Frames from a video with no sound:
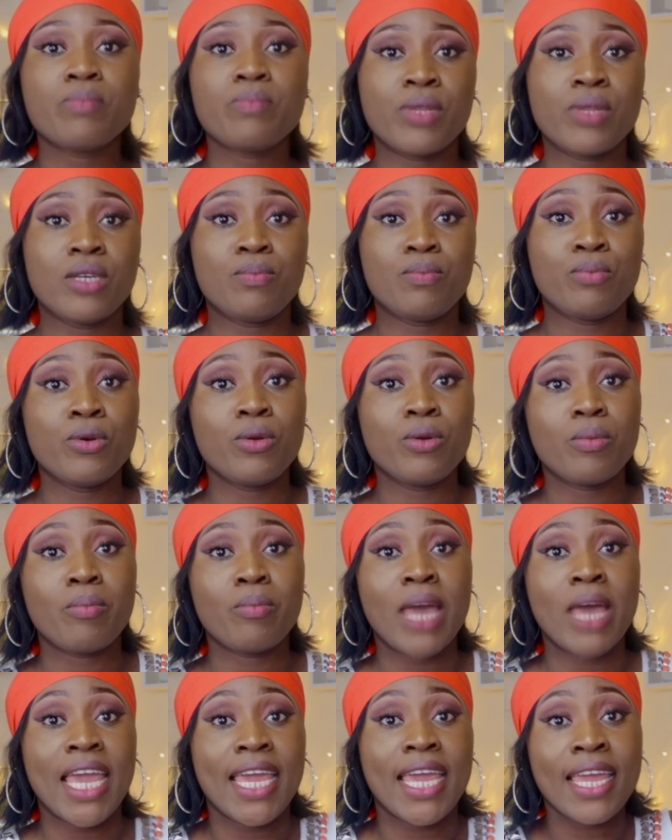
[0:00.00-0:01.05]
put
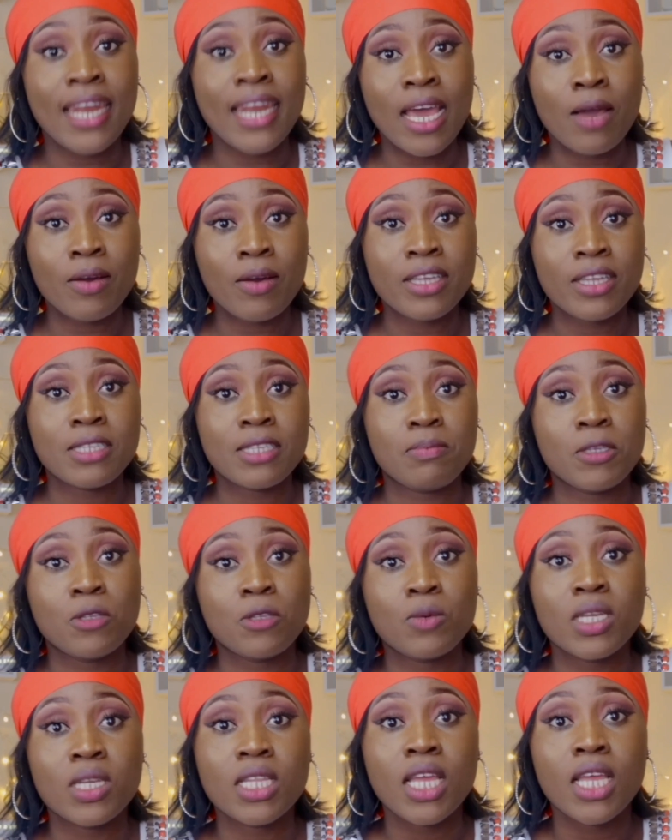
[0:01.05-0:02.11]
my 8 hours
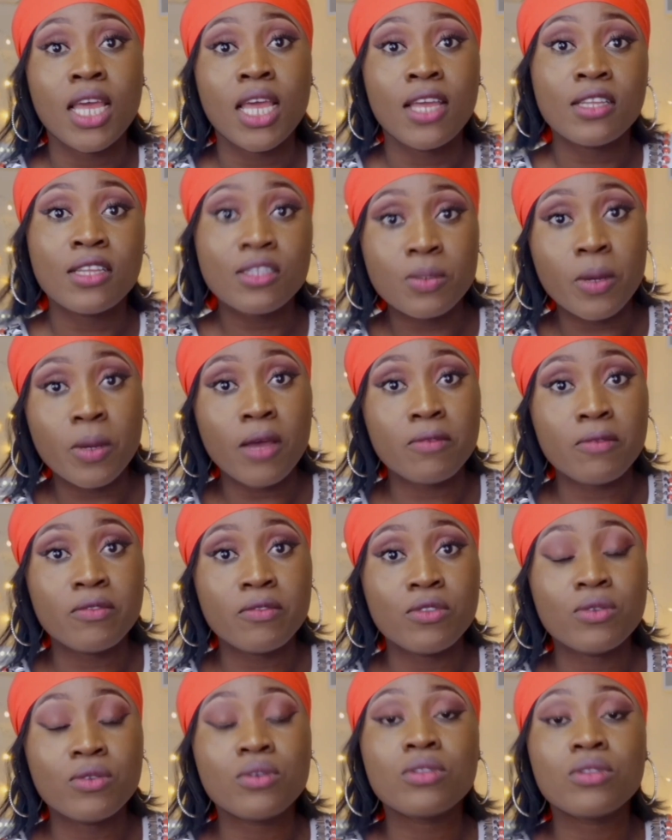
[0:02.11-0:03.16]
between 12
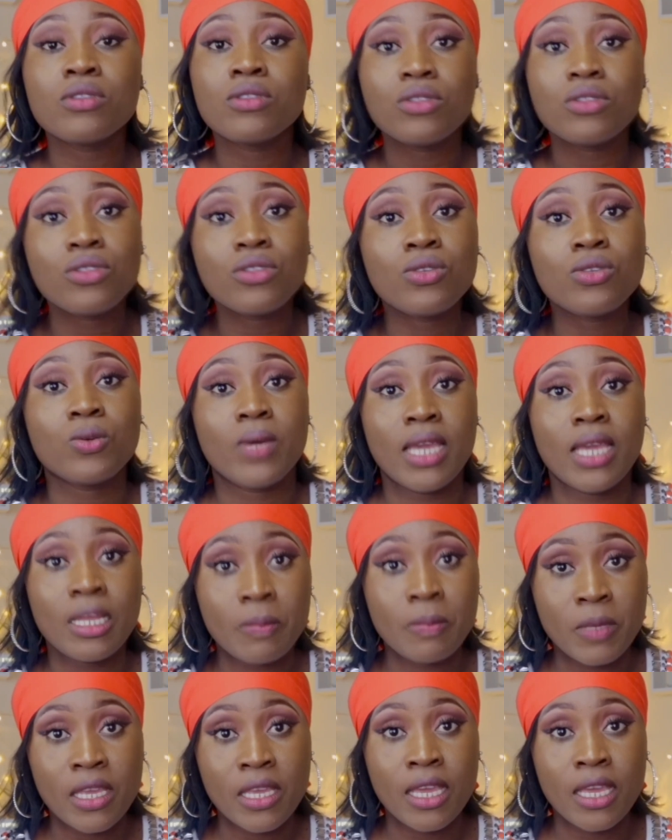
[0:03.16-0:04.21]
noon to 8
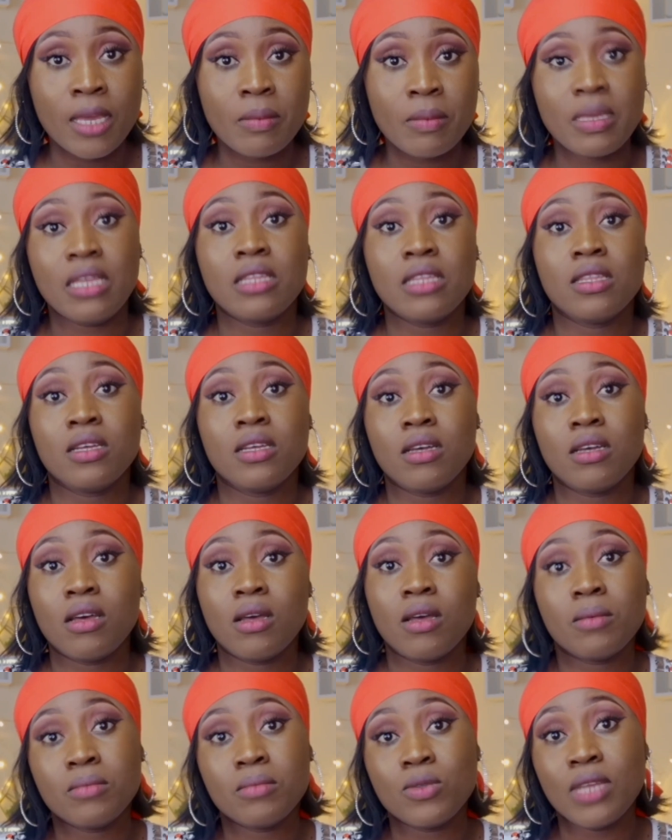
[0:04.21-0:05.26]
p.m. in
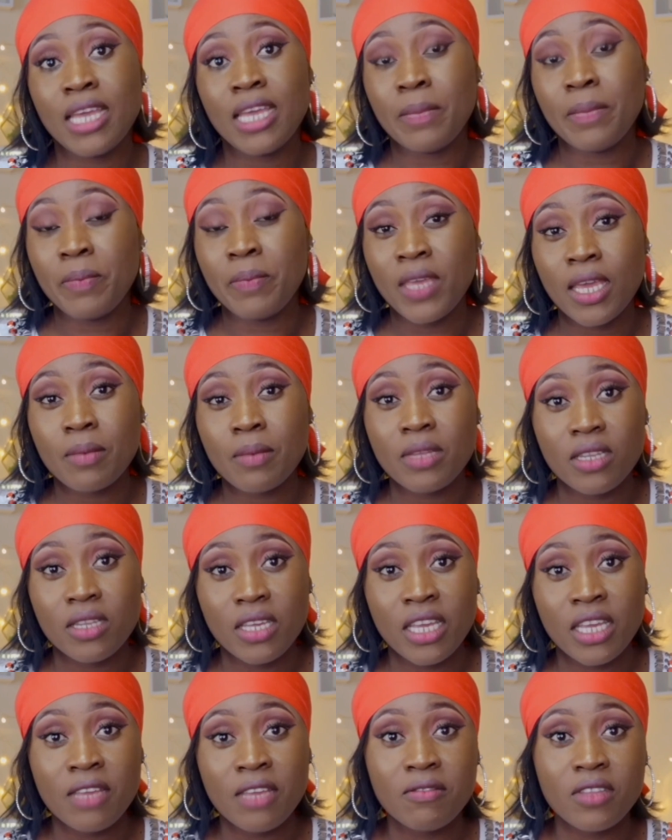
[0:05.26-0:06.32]
the 8 p.m. in the
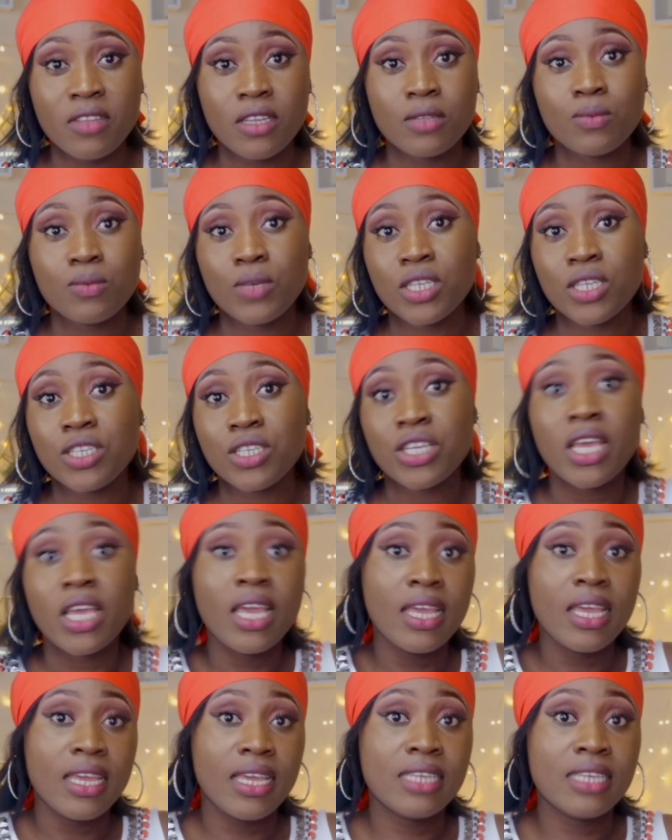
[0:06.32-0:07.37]
evening, which
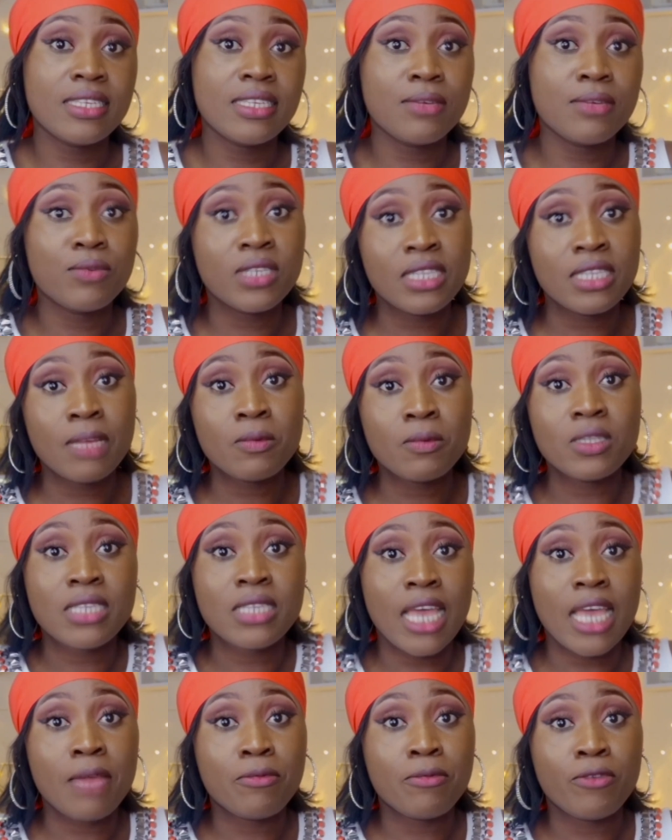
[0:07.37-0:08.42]
is a reasonable
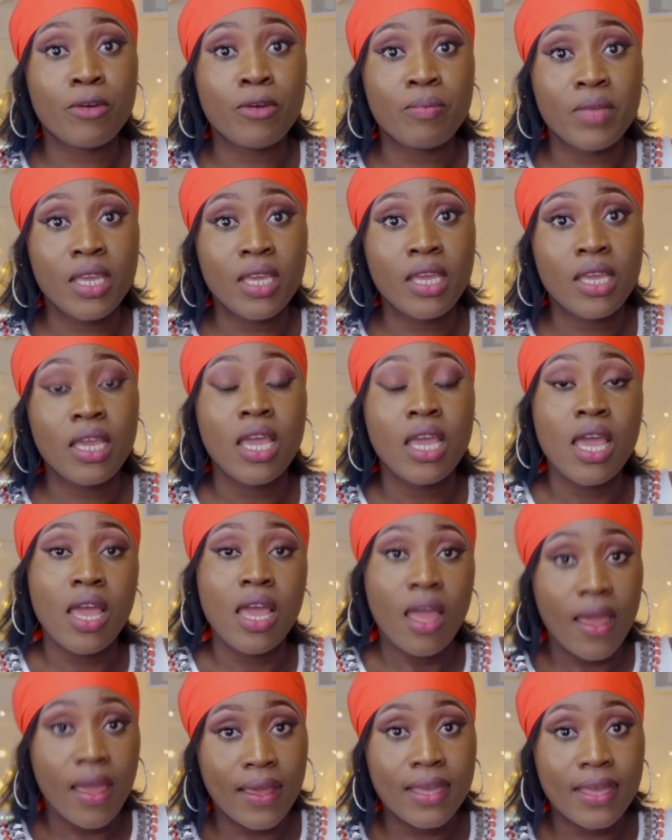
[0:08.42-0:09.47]
time for me.
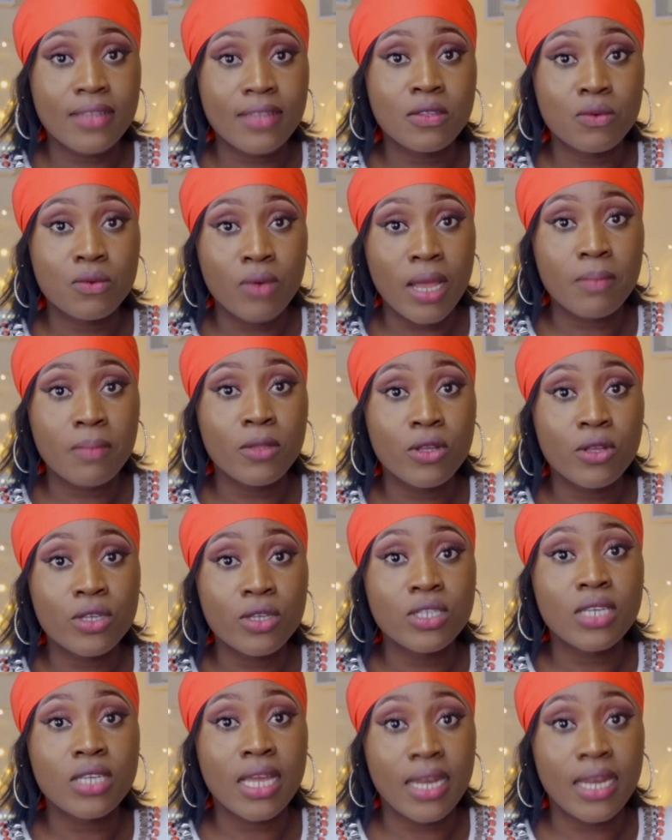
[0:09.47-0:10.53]
I get to grab
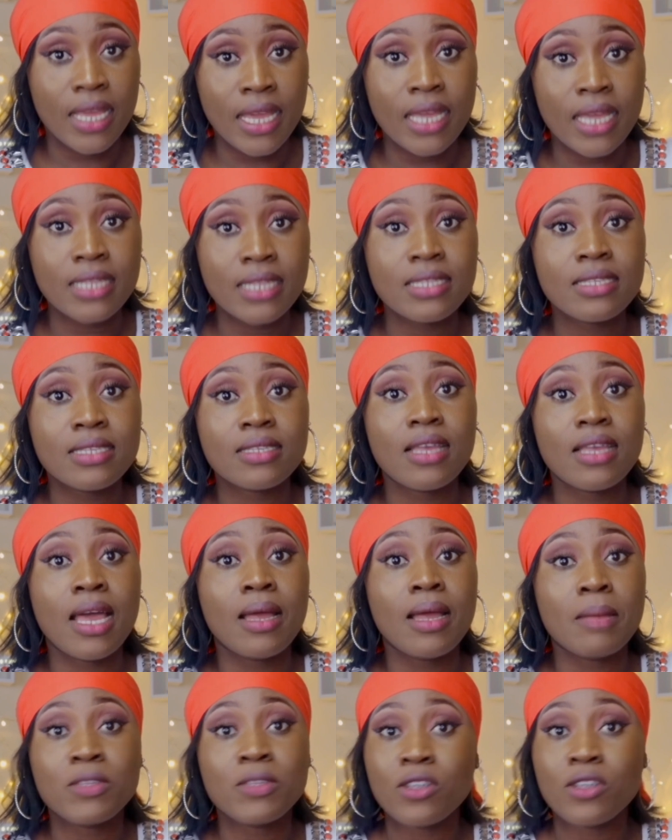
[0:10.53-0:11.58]
lunch at 8.
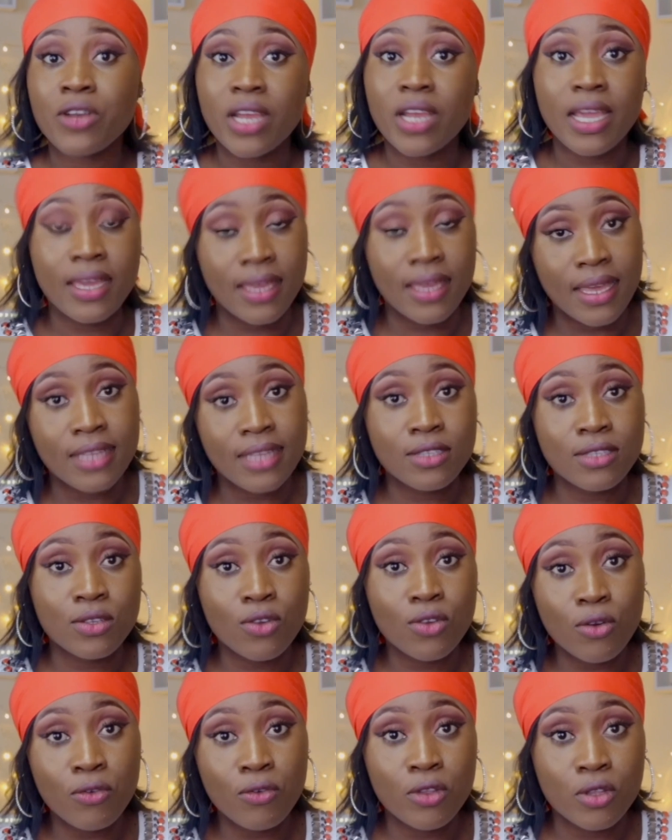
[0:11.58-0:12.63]
I get to
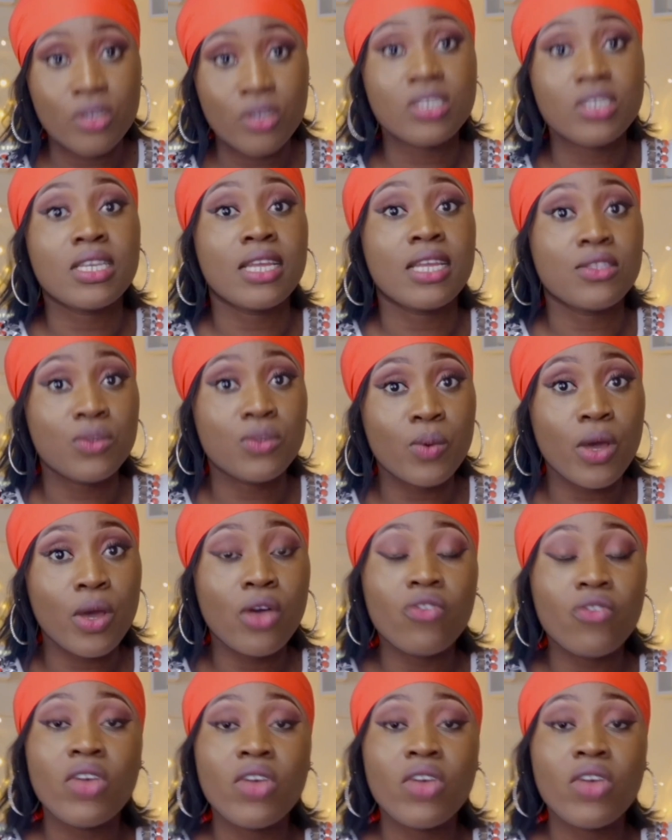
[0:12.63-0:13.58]
go for lunch at 12